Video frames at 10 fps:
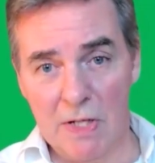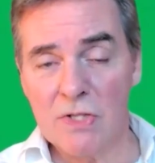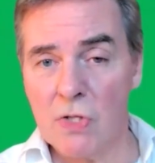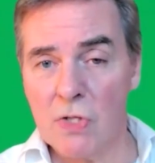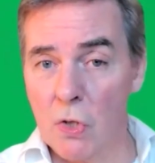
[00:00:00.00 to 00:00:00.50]

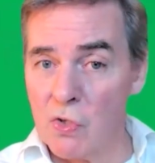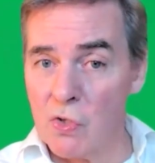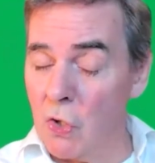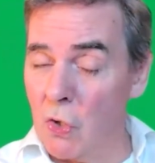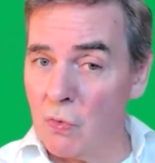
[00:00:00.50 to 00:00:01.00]

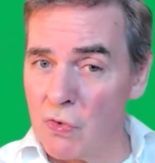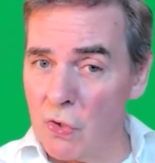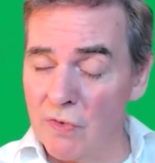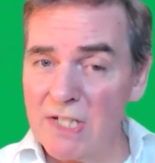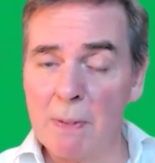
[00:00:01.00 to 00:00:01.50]

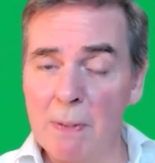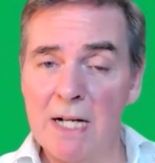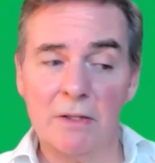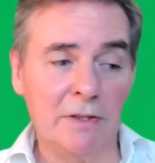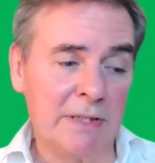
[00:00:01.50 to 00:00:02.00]
So that's
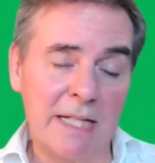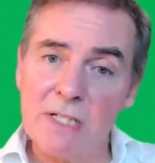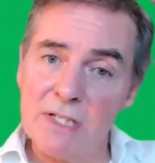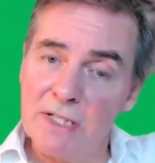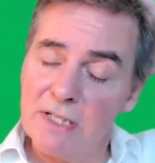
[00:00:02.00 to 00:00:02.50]
part of
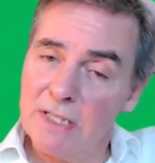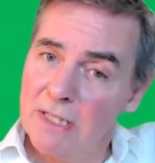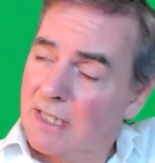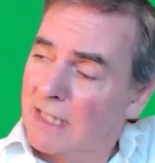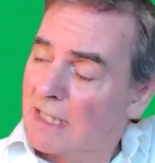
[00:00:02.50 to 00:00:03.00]

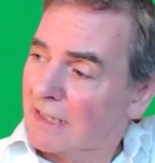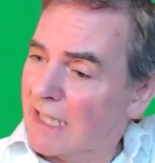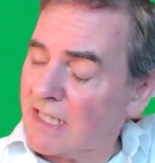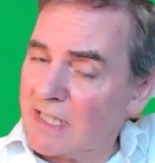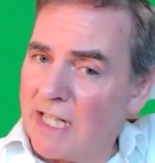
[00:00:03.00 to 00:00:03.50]

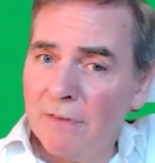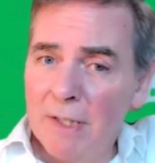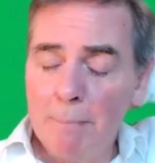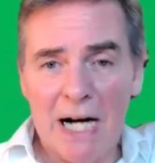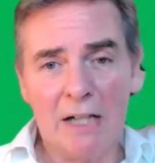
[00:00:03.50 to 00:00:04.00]
that's
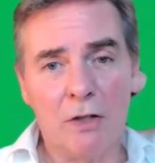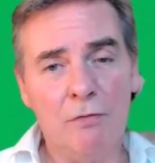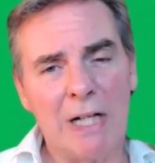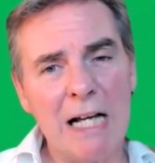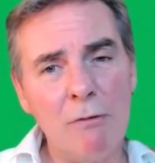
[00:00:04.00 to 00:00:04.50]
definitely part of
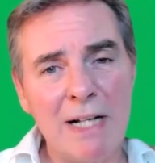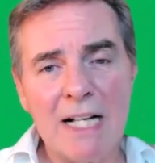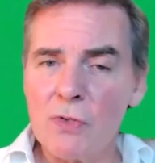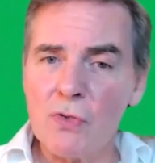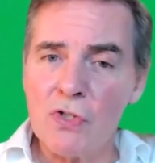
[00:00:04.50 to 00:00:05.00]
what I would
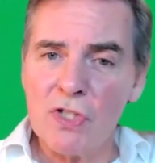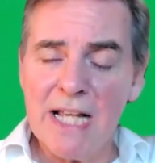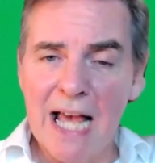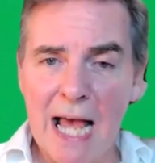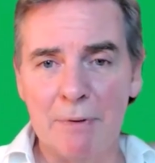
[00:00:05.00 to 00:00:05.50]
like to
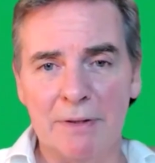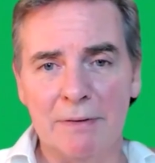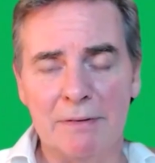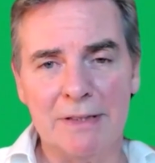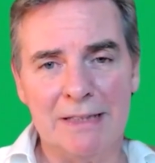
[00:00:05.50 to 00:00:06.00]
see happen
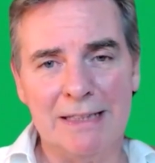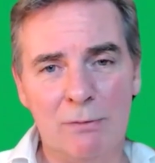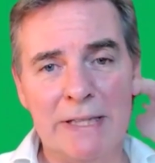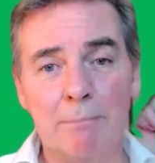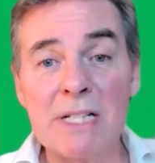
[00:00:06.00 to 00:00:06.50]

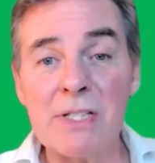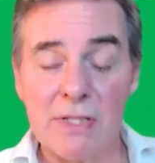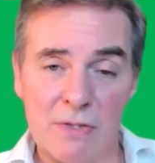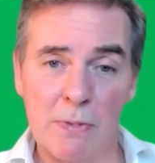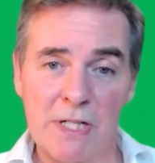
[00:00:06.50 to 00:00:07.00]
with
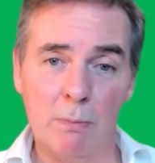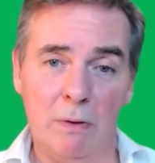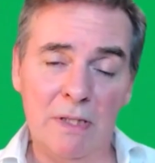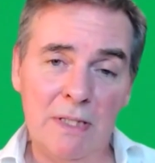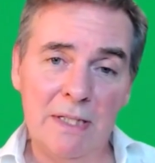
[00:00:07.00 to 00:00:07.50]
business
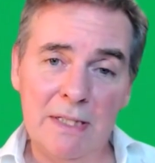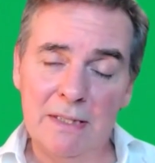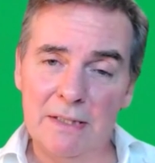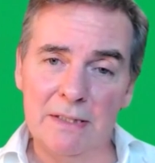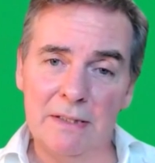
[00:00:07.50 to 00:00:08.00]
people,
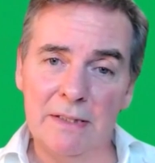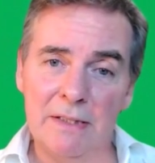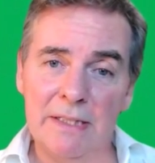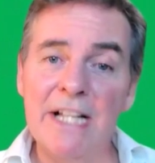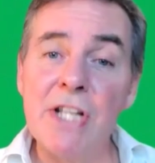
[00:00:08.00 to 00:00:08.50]

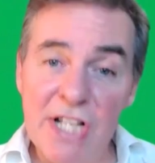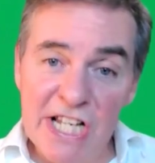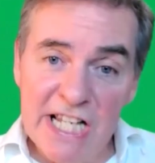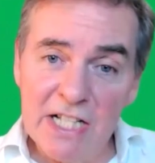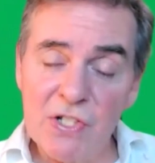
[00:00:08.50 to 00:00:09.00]

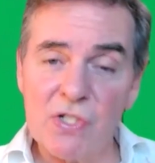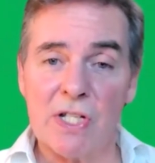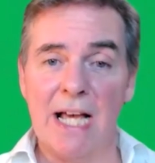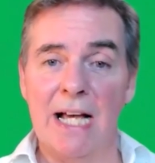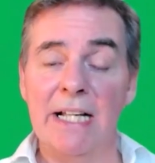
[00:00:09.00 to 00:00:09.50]

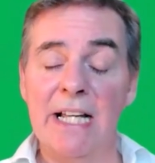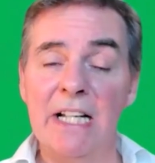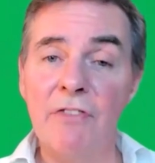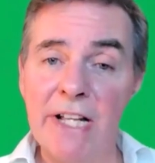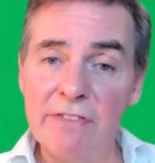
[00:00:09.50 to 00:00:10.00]
engineers, and
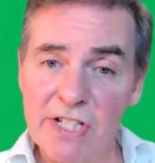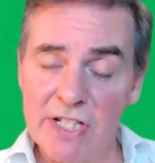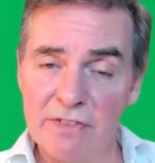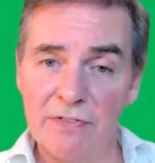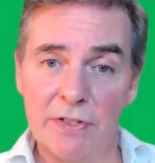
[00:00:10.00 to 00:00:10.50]

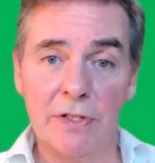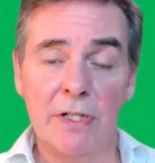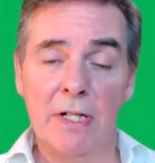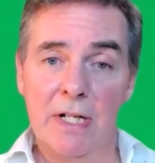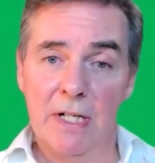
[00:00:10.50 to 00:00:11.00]
innovative.
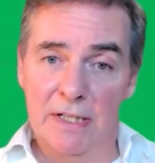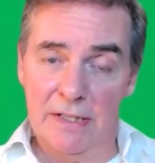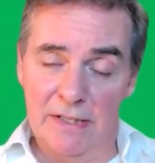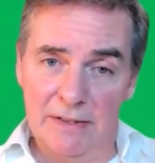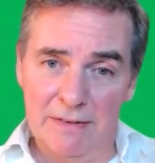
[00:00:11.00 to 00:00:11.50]

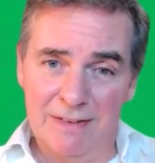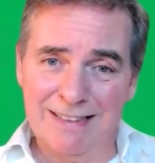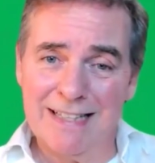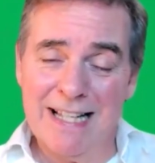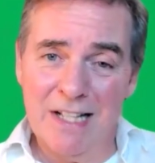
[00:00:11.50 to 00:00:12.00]
The
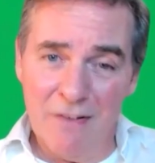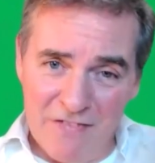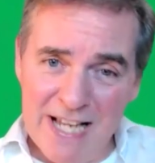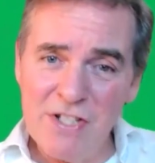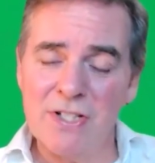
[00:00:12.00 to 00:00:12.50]

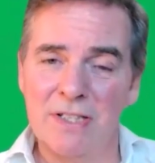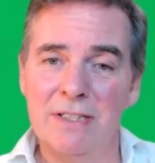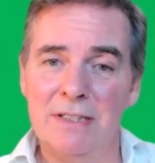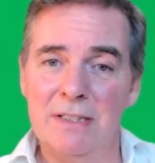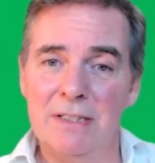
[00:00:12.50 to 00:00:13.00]
innovation